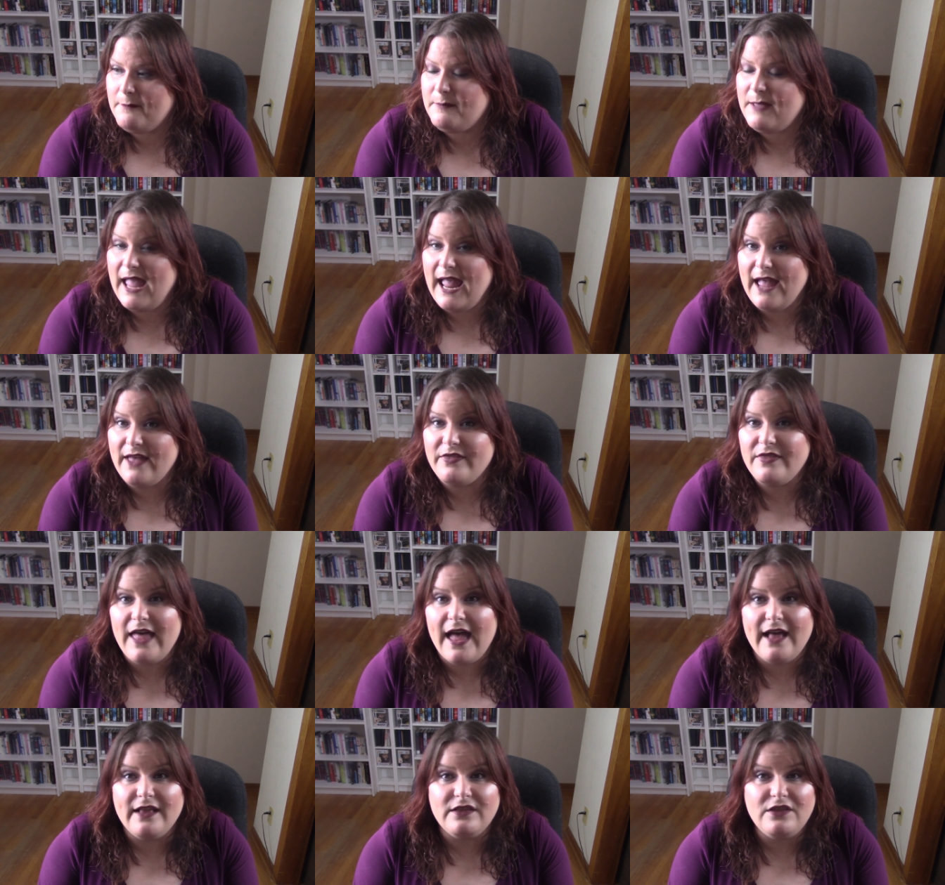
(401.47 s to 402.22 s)
pan
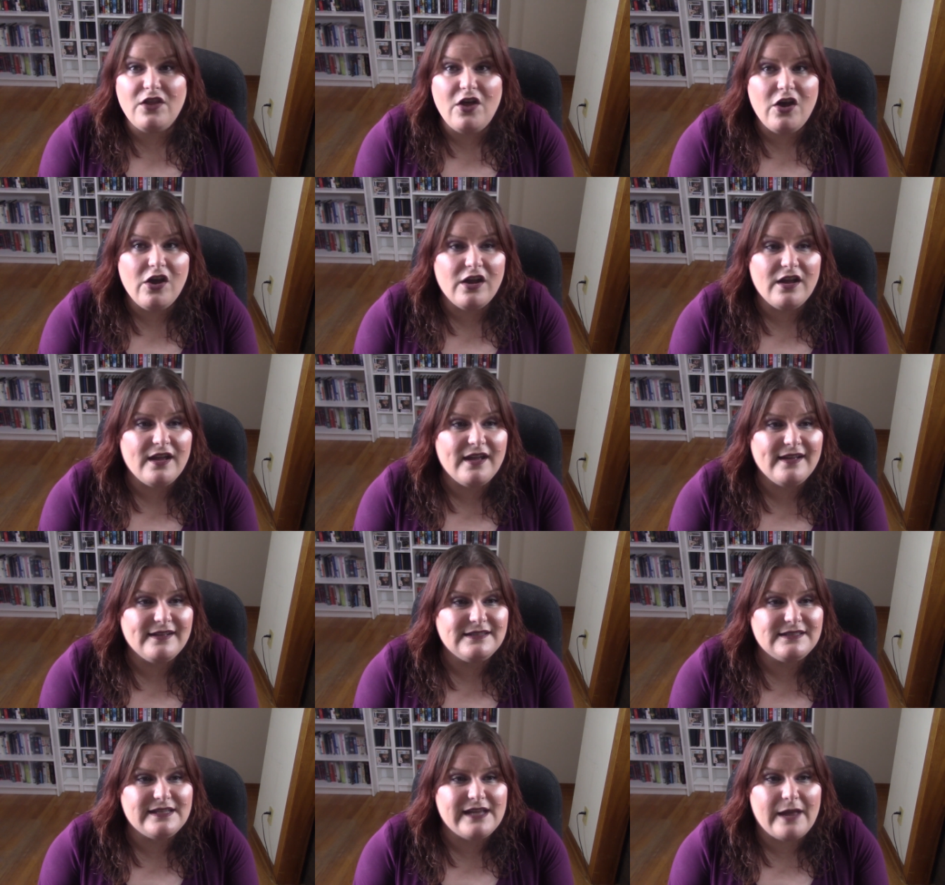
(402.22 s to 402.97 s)
that look
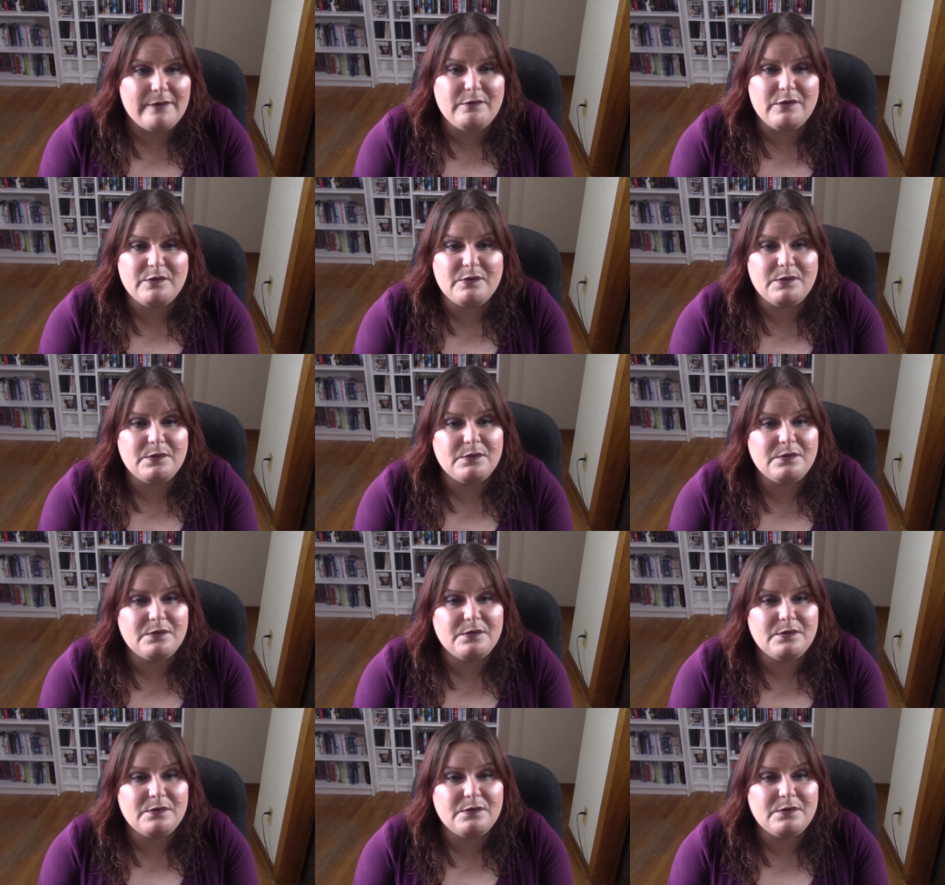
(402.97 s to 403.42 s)
type of,